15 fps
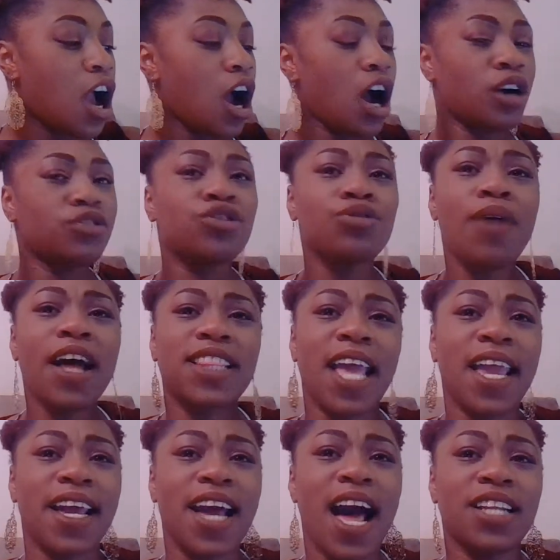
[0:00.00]
Do I
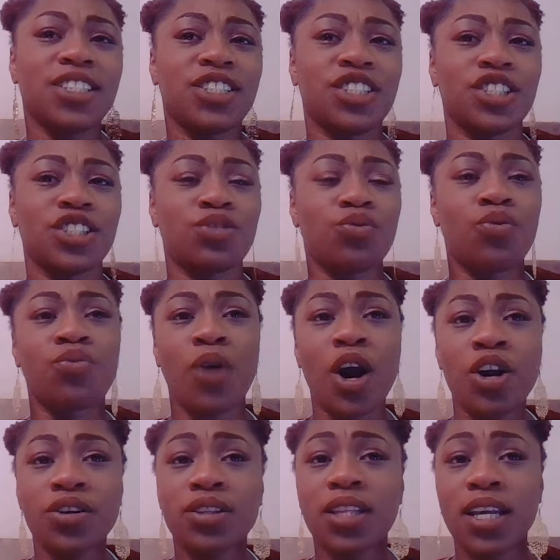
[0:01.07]
think college is
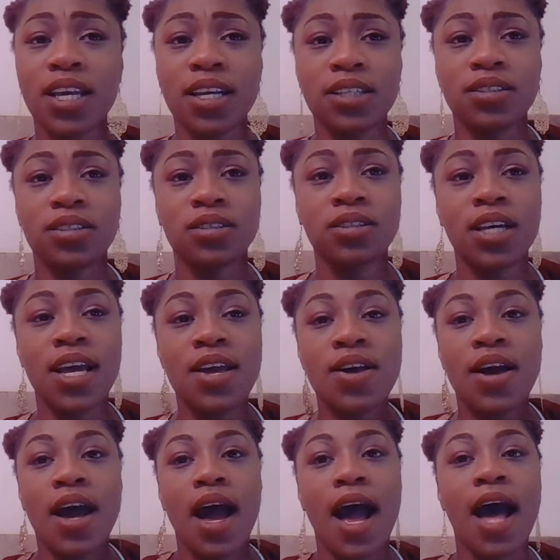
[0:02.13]
worth it?
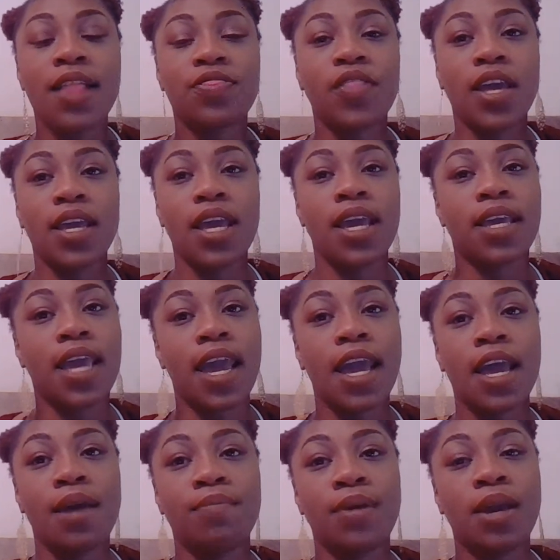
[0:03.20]
I think it
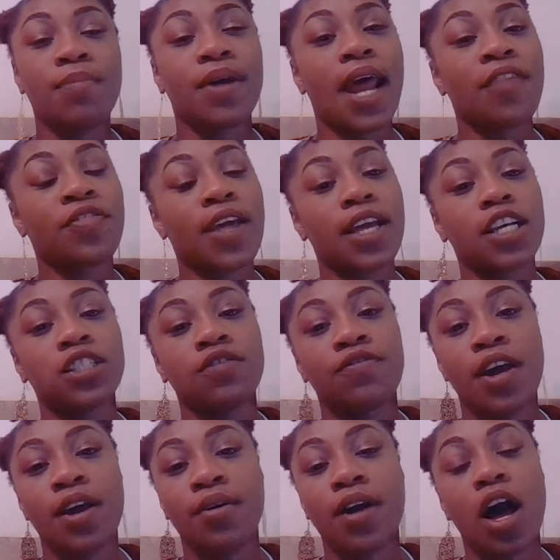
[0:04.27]
can be, but I think it's
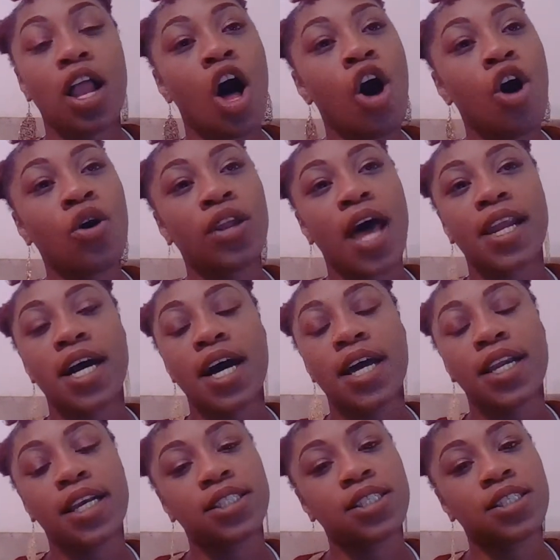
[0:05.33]
a whole lot of
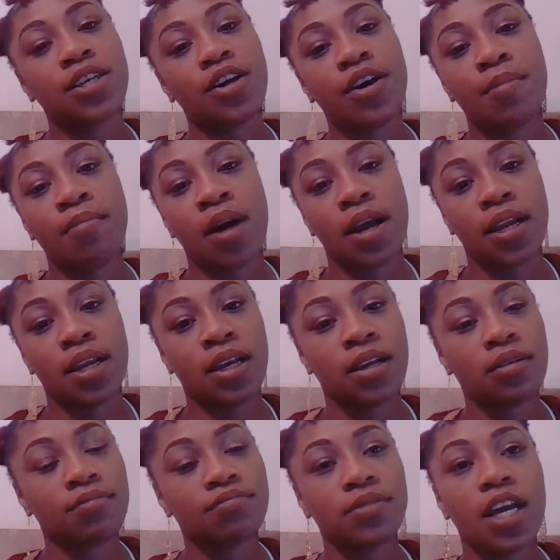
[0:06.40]
unnecessary money.
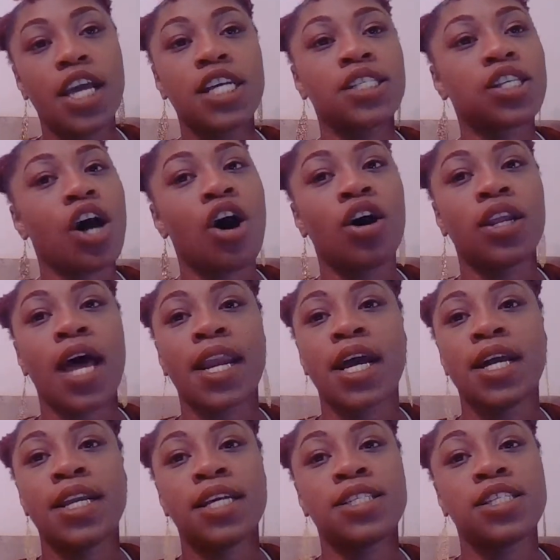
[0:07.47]
It's a whole lot
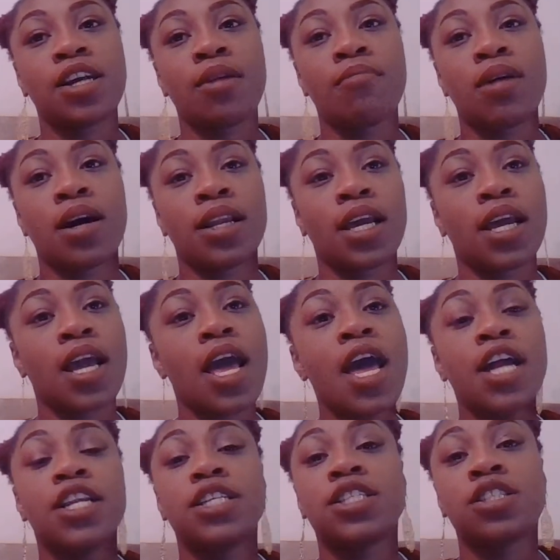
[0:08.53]
of unnecessary money.
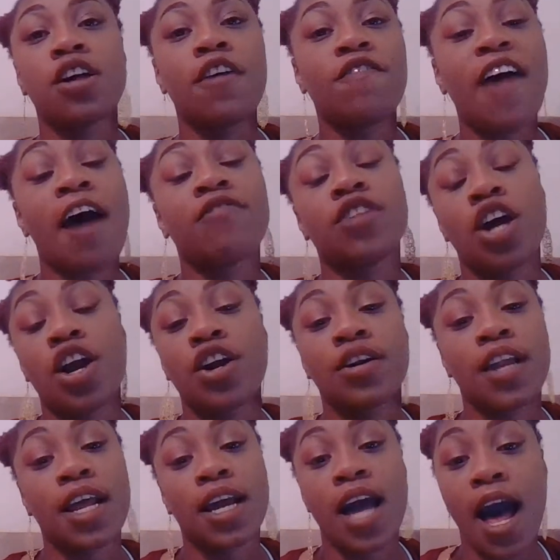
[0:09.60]
The stuff I've learned
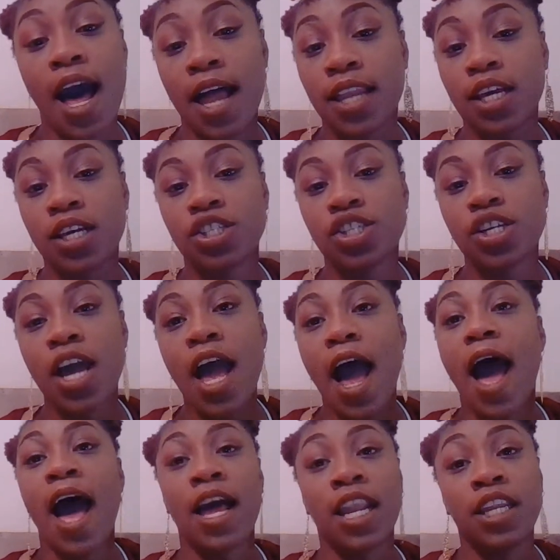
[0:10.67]
in college,
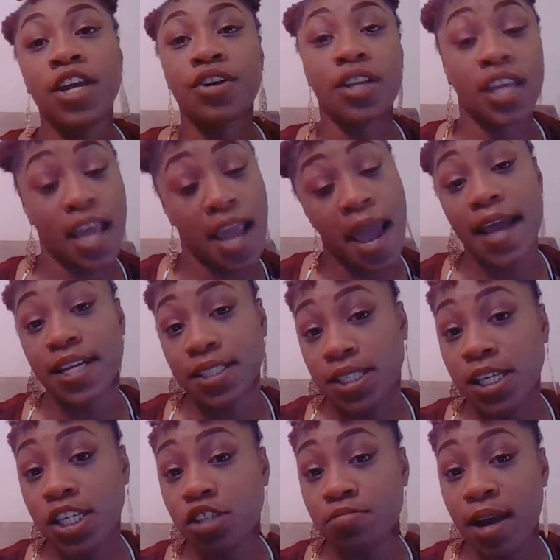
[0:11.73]
I literally had to
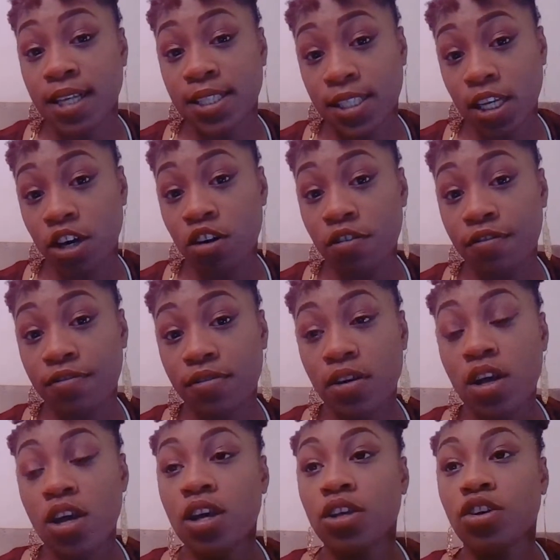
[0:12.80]
teach myself.
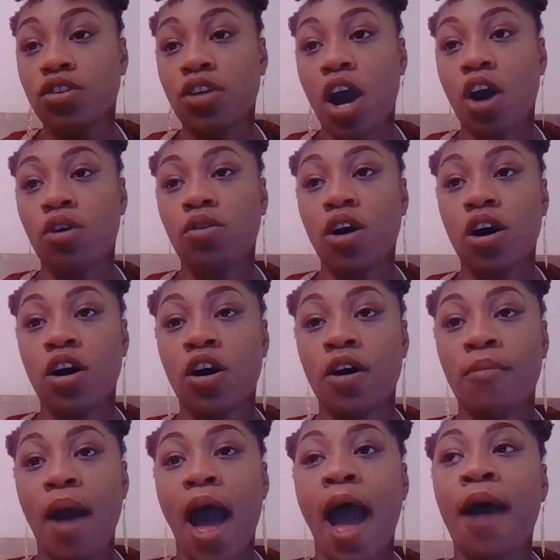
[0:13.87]

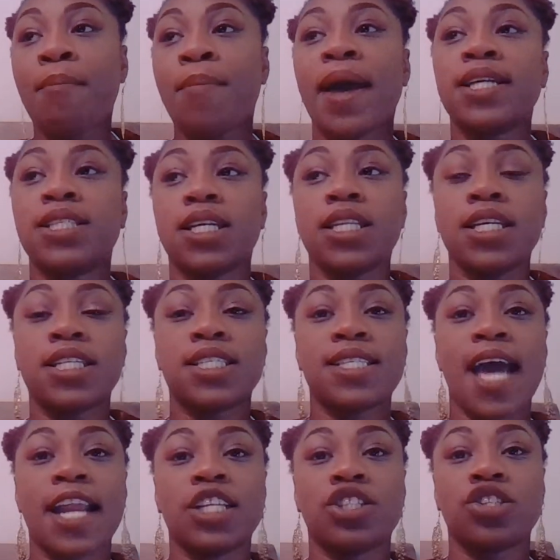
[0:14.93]
I basically
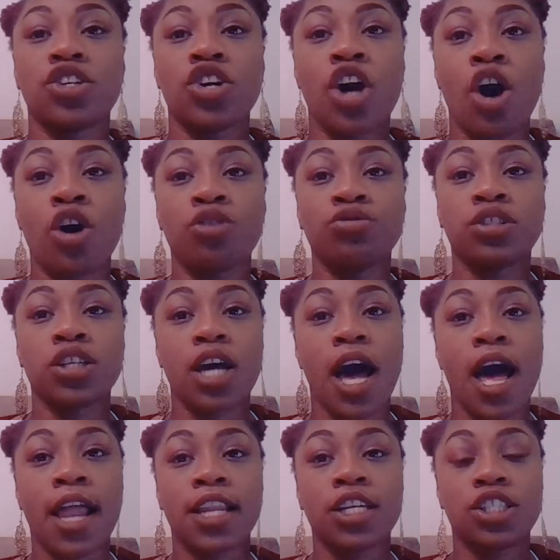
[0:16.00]
decided to go to
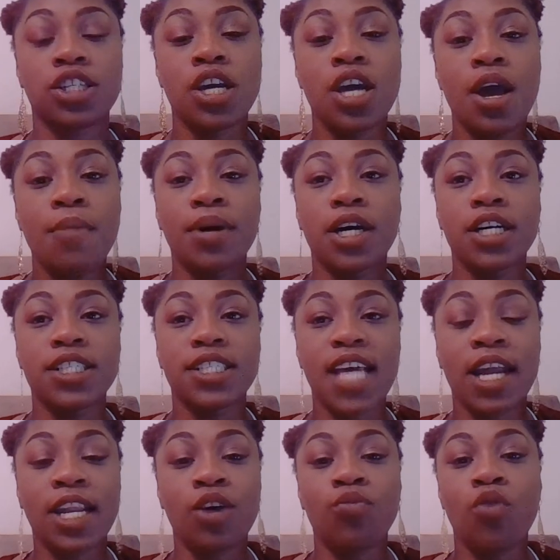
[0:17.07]
college because
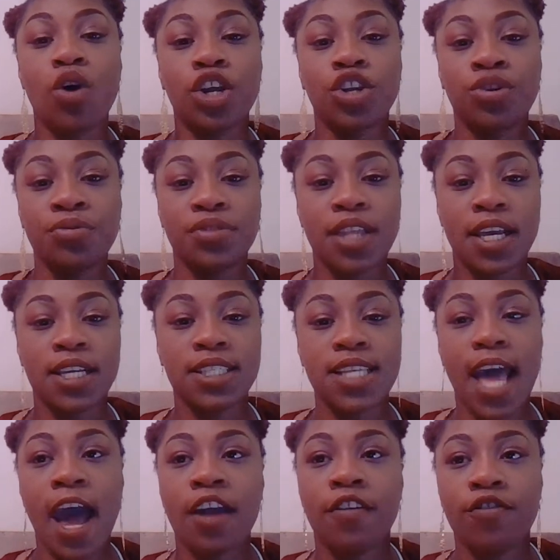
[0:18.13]
I didn't want to do things
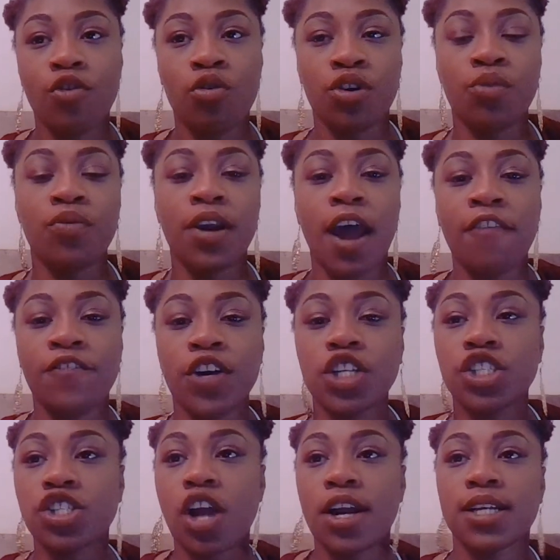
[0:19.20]
out of order. When I
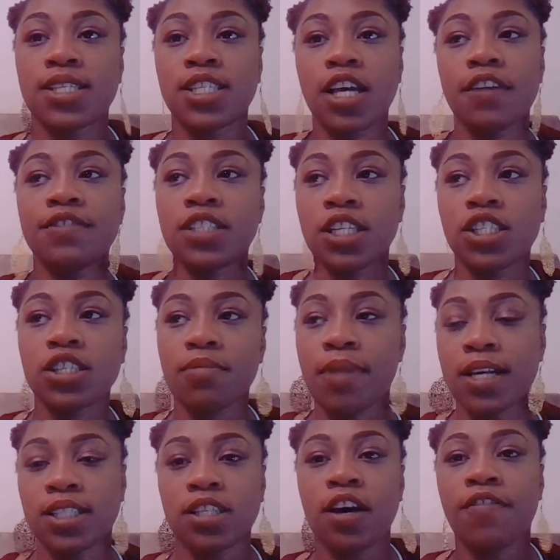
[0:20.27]
first started self-teaching
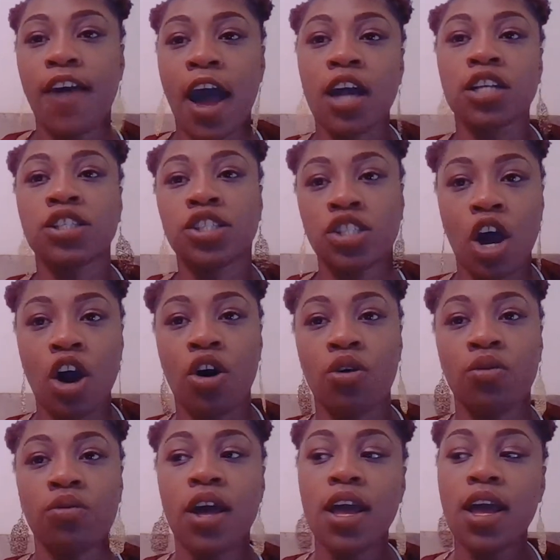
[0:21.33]
myself how to
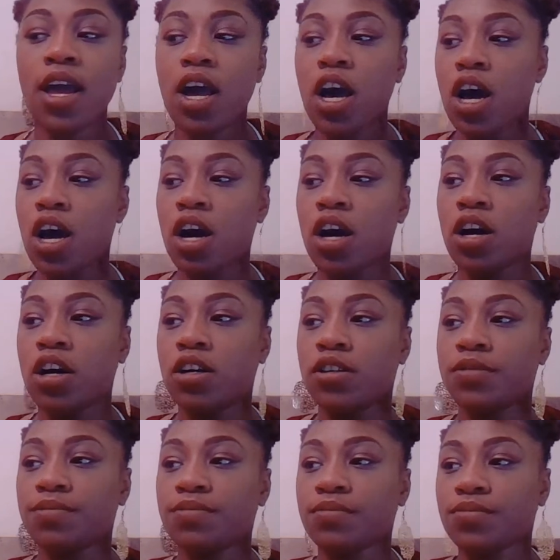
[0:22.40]
sew,
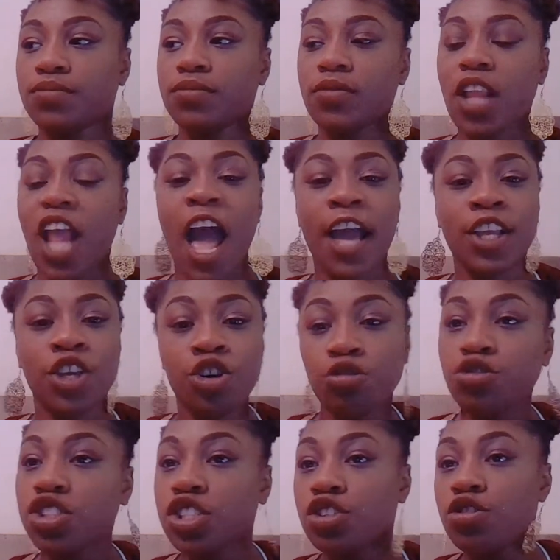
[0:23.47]
um I
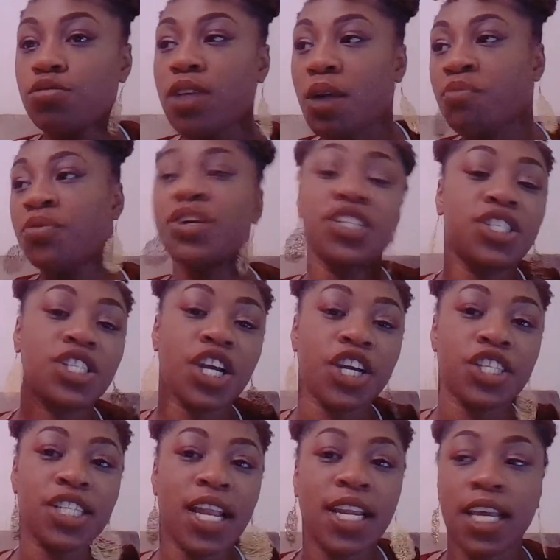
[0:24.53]
YouTubed, I
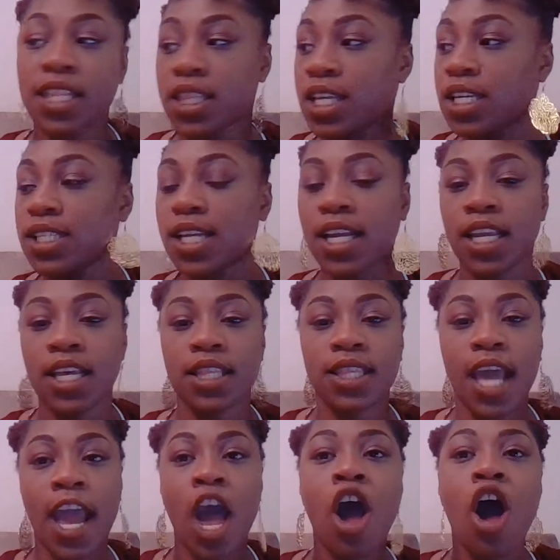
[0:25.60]
researched, I did this, I did
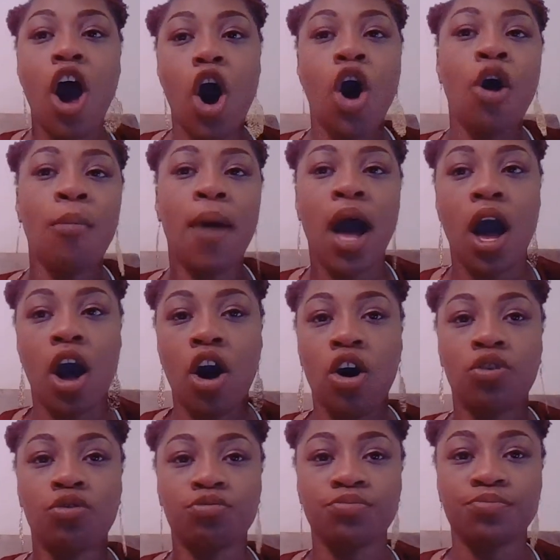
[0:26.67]
that on my
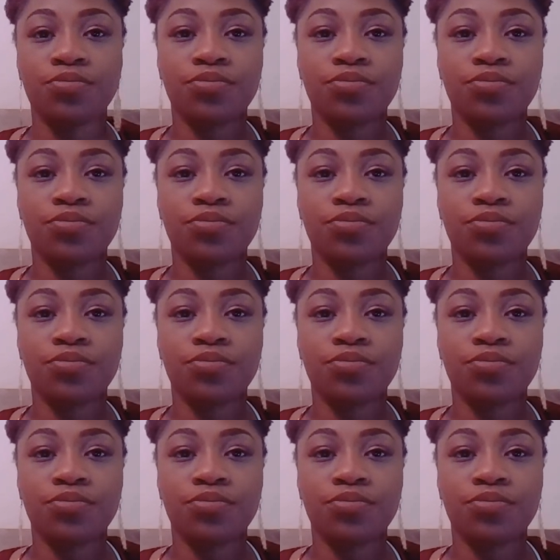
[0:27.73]
own.